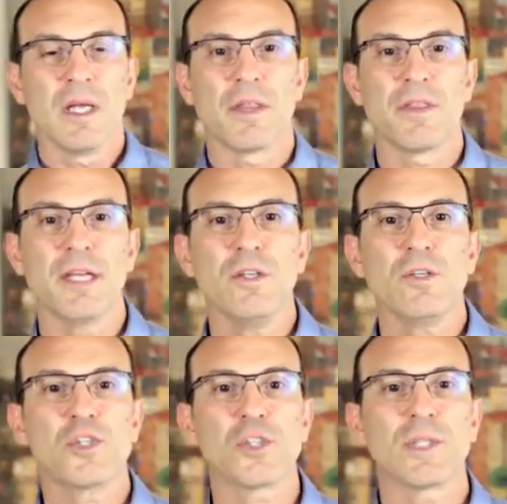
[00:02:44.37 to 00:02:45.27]
Then you
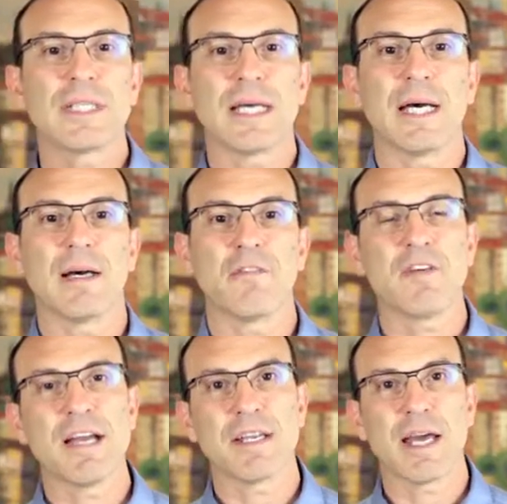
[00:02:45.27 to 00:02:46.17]
should
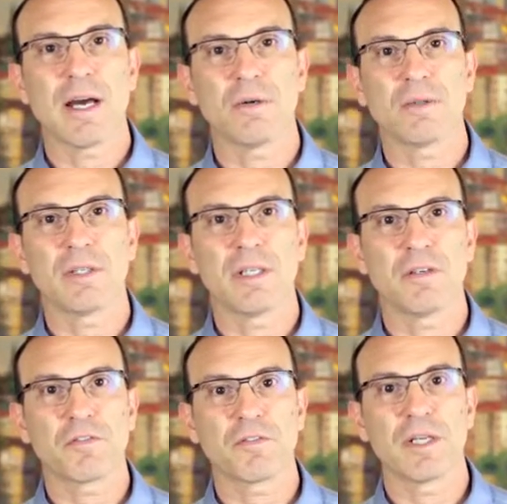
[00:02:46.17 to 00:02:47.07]
find out
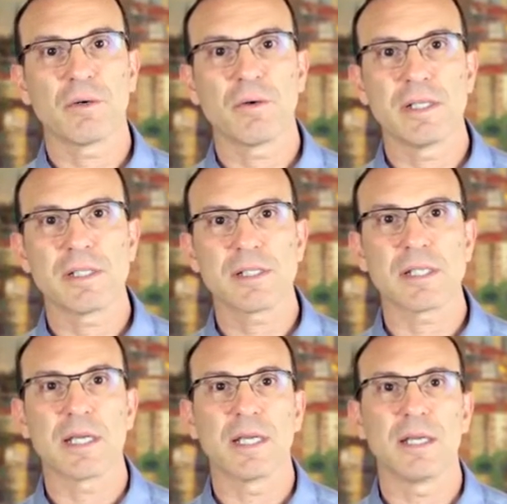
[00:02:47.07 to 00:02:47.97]
if there is
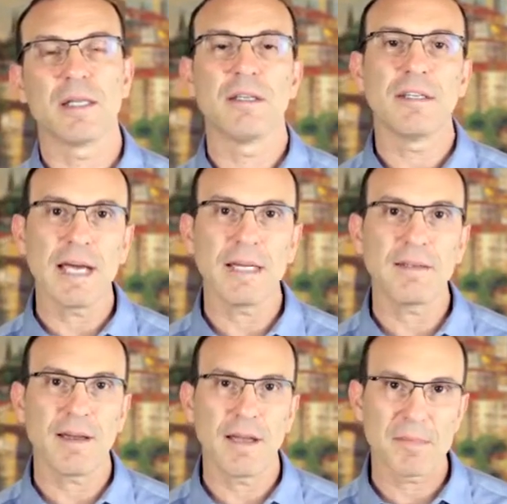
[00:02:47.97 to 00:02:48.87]
a
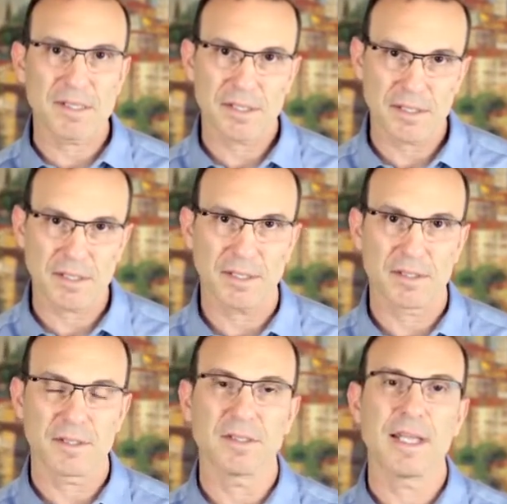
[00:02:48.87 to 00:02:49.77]
nighttime
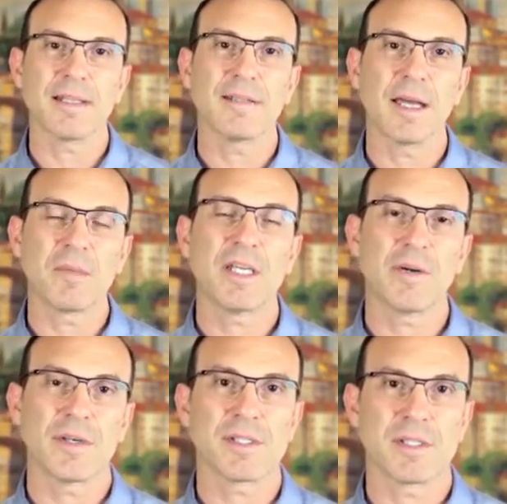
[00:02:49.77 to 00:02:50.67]
assistance, nighttime
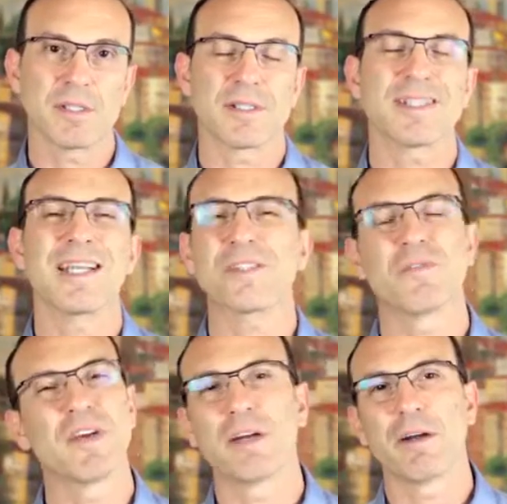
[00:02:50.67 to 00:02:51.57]
care assistance. That's a
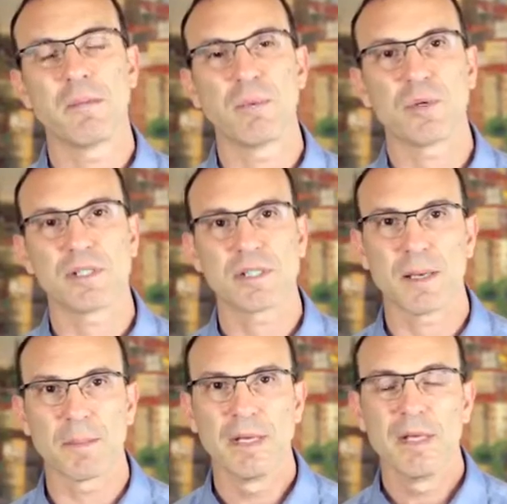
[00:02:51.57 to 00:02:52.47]
very important
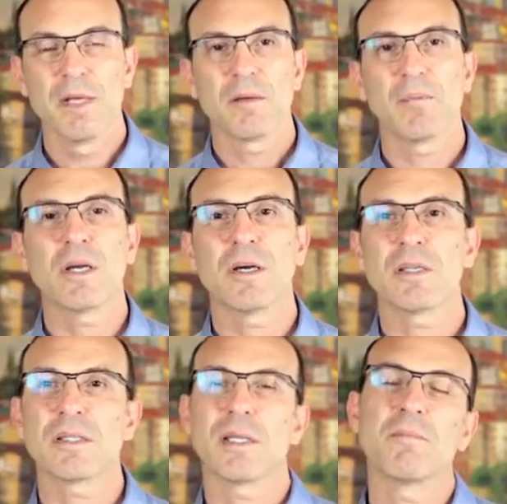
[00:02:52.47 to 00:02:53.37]
step
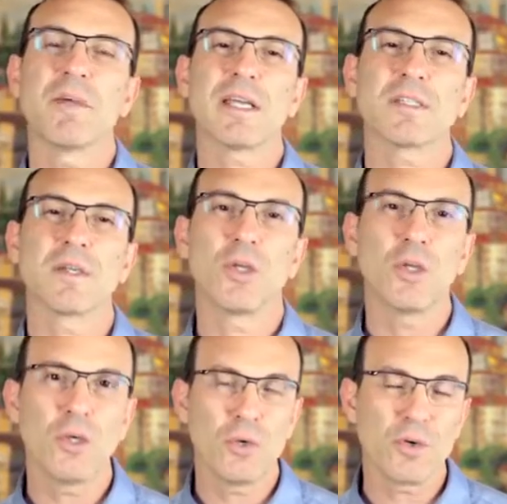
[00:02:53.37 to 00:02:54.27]
because it makes a
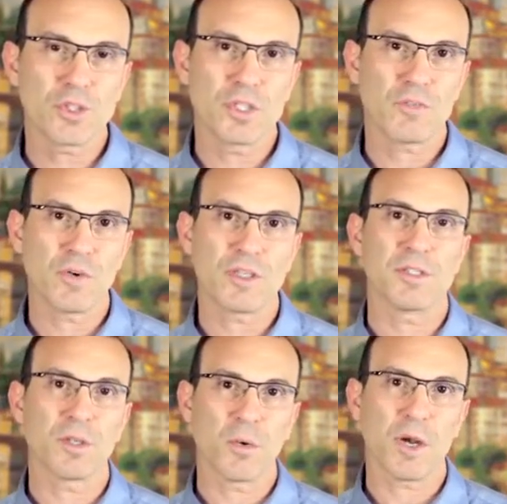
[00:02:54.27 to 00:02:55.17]
huge difference in
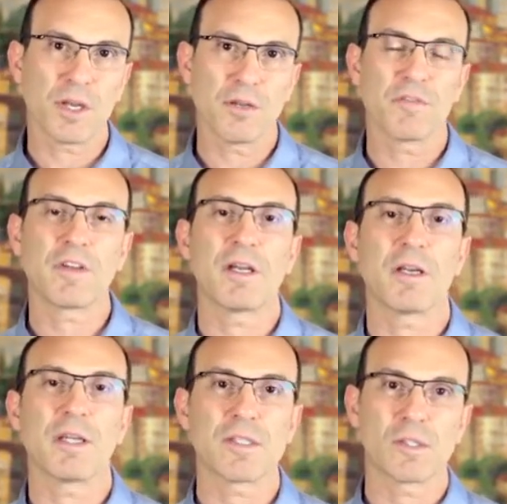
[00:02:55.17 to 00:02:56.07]
the quality of care
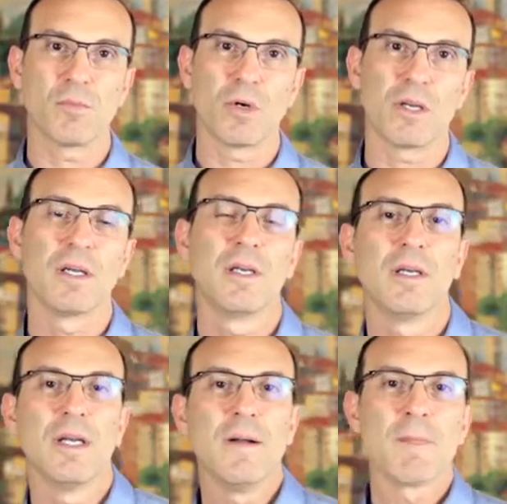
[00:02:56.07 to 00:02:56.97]
that someone
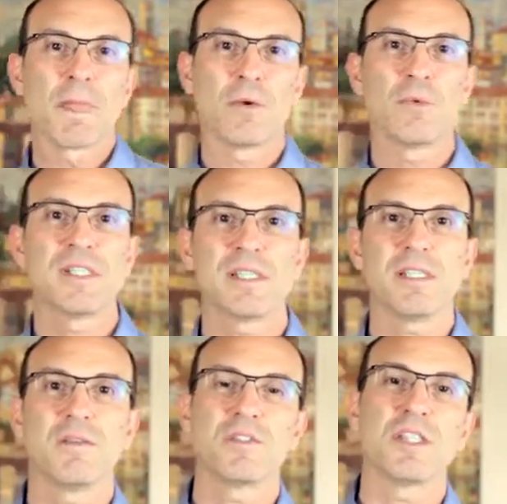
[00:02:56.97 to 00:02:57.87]

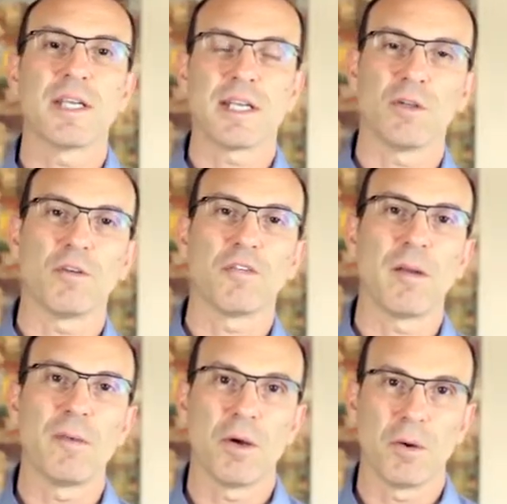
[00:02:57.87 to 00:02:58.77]
receives in an adult
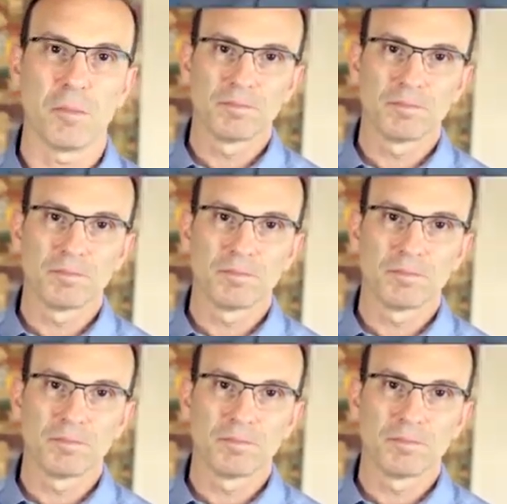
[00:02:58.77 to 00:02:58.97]
family home.